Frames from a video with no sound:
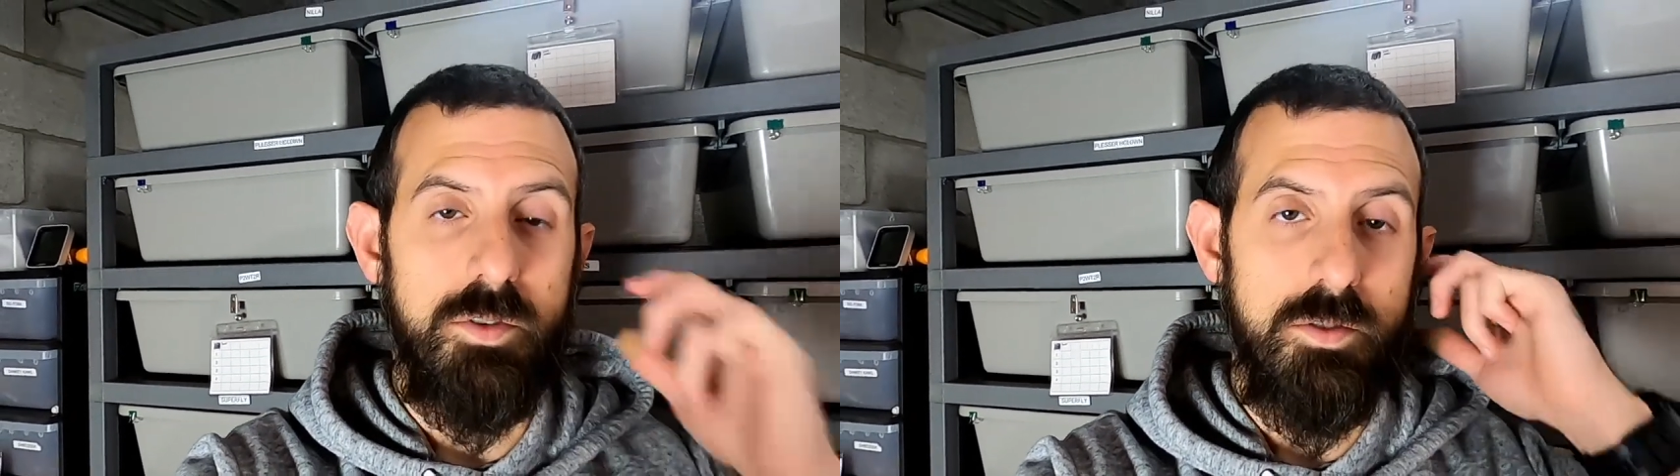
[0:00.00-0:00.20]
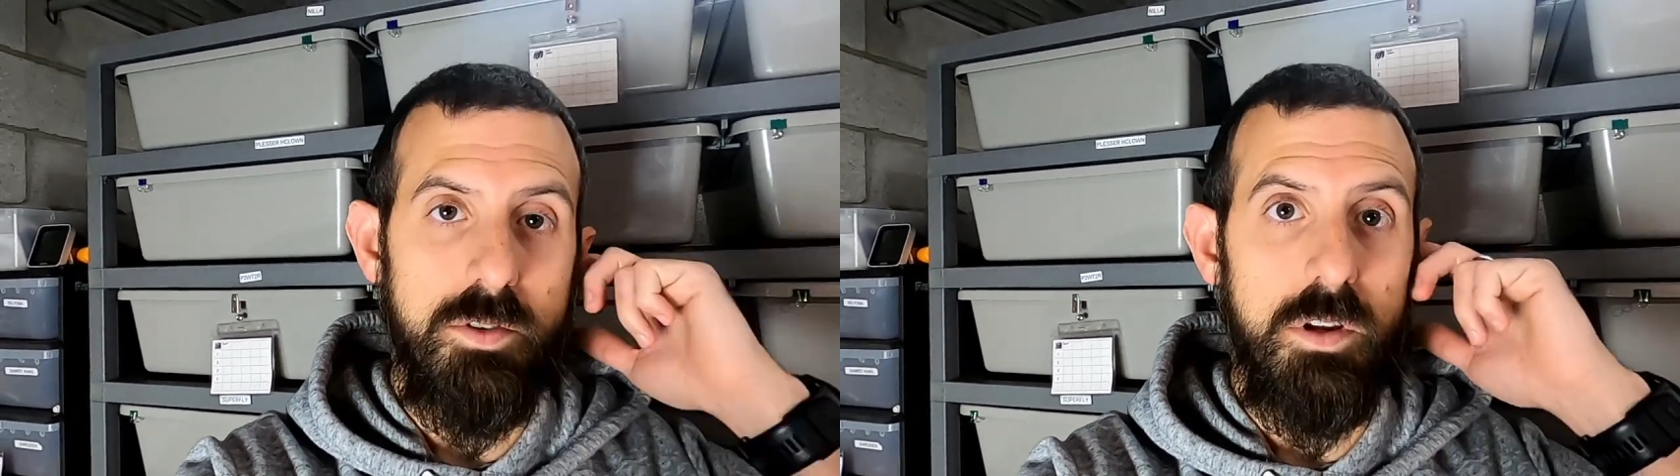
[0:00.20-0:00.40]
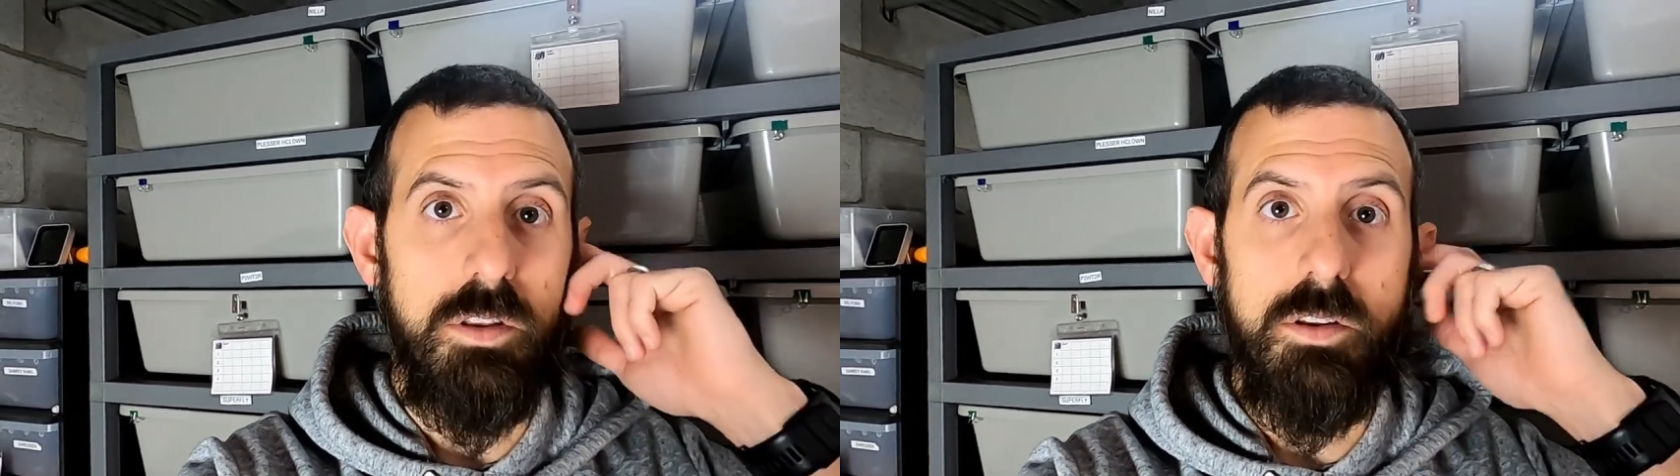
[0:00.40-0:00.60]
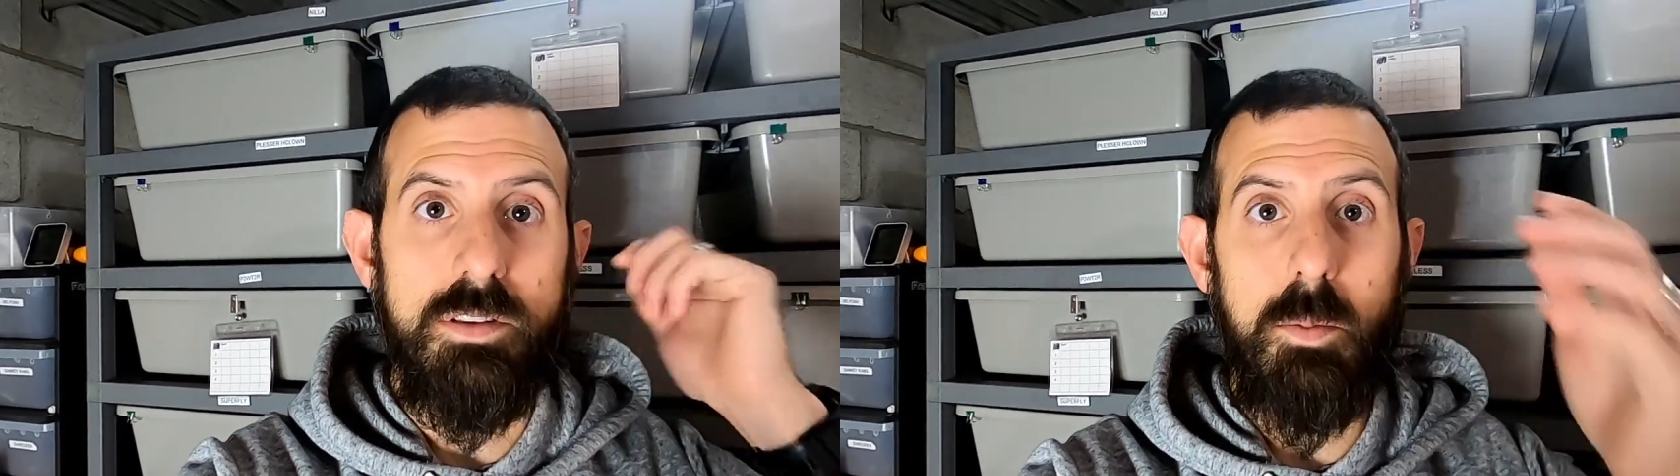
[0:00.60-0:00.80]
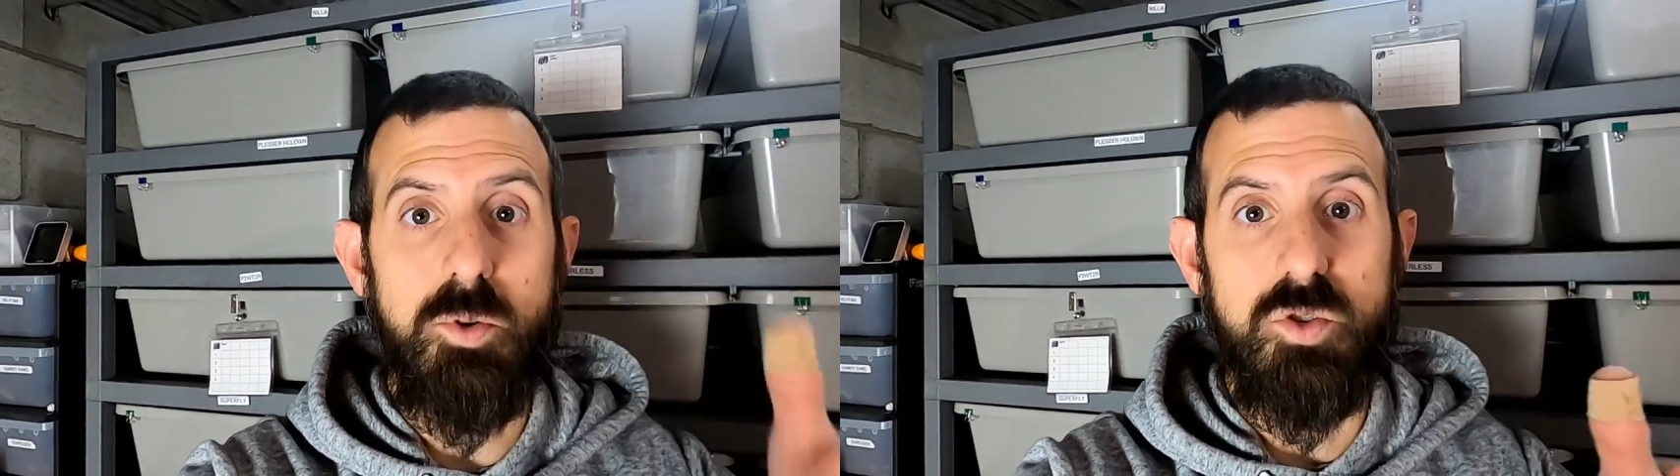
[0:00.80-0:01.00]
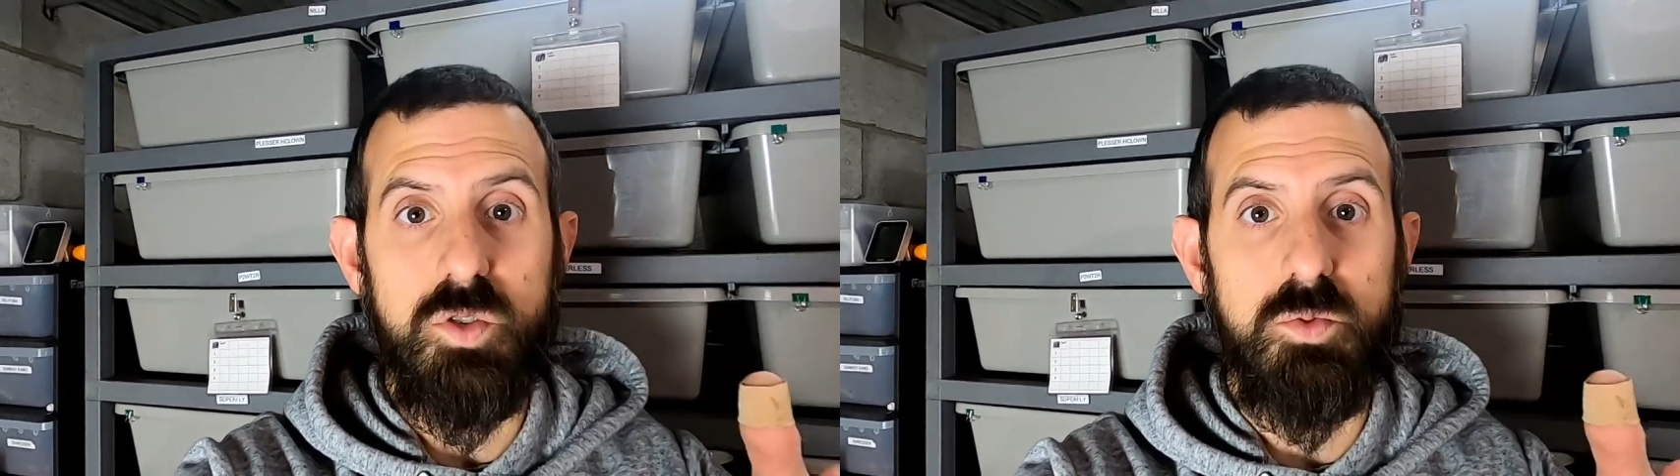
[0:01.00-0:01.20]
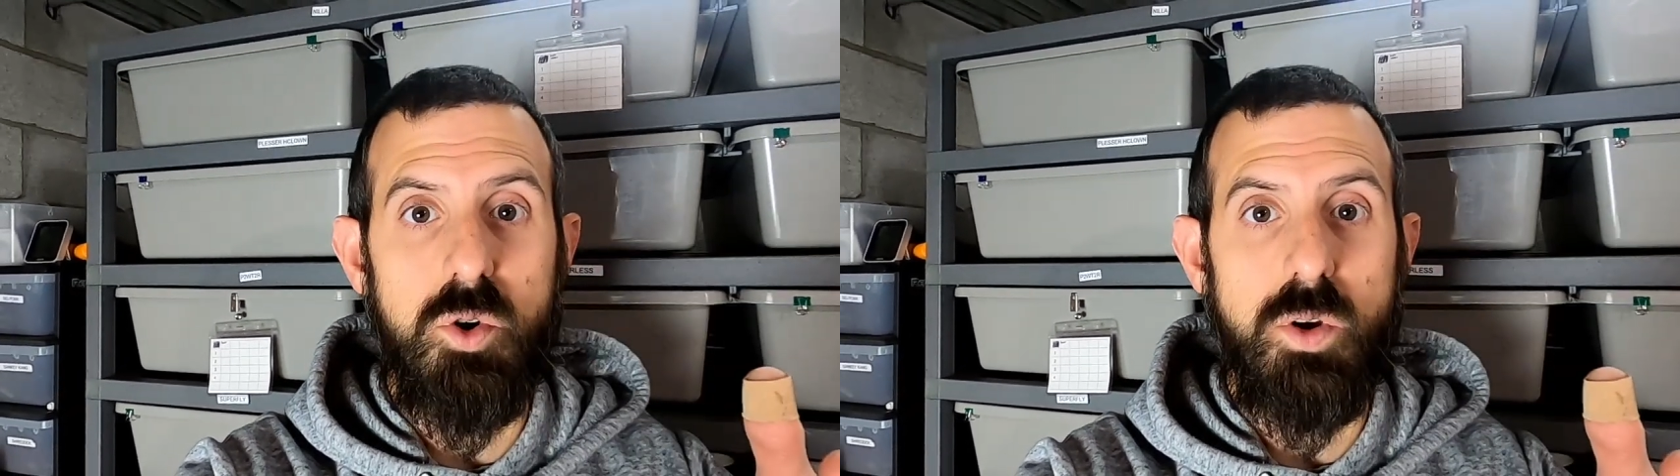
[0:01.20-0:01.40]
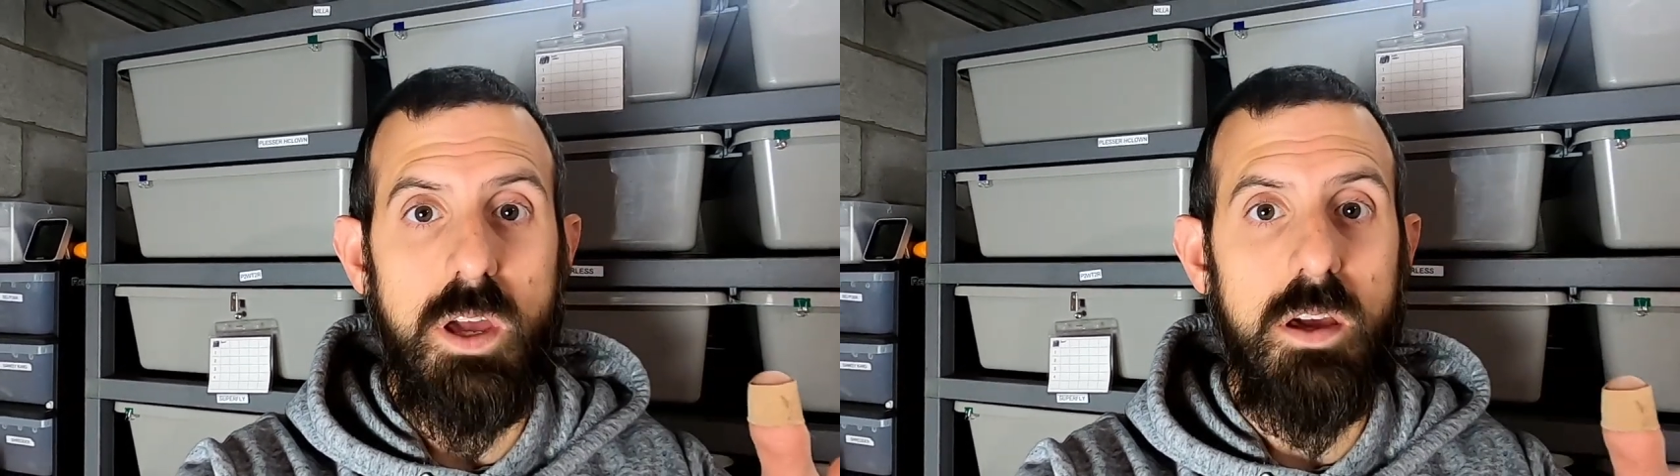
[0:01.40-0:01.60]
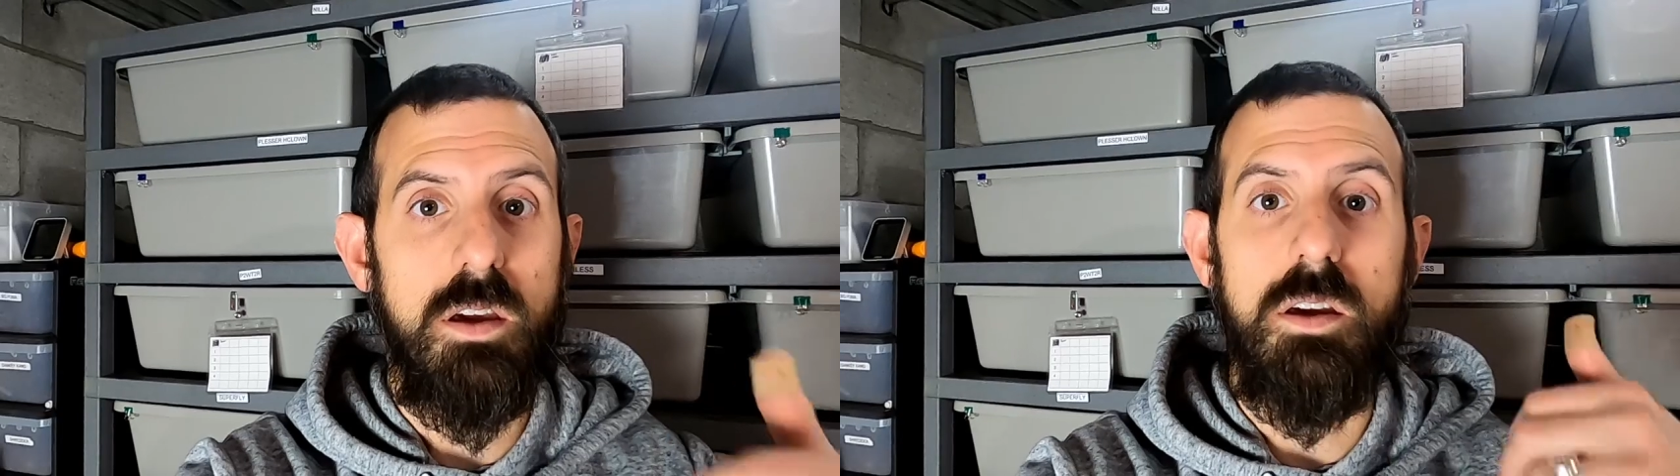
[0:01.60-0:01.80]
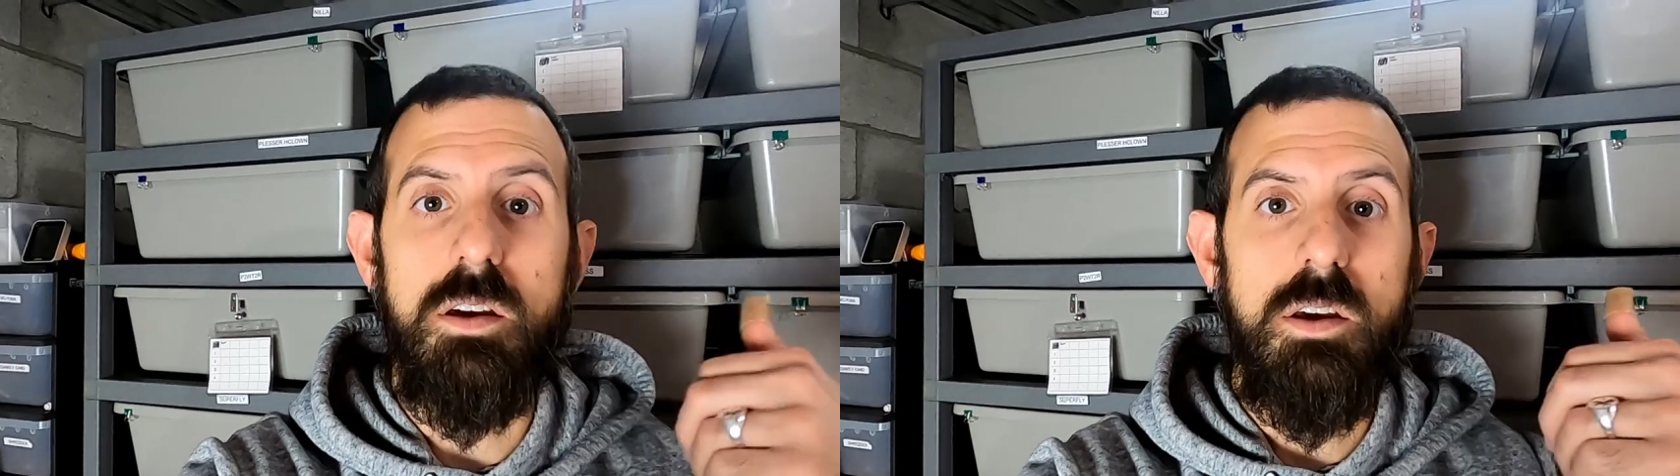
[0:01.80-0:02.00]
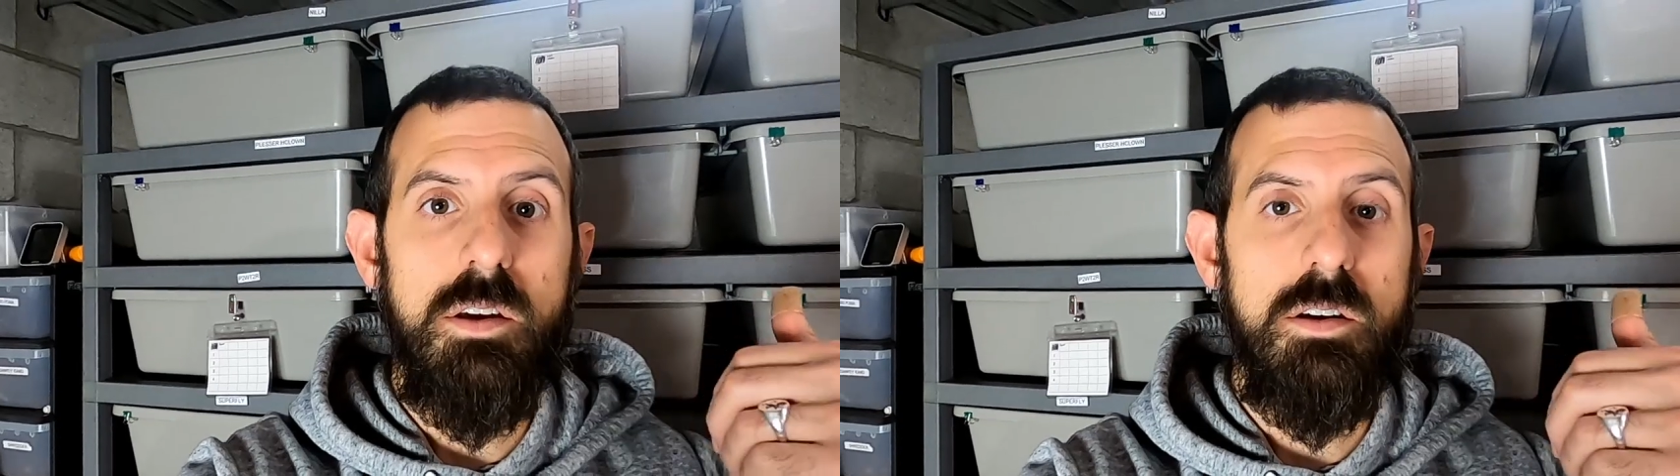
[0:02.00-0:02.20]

And the temperatures were okay.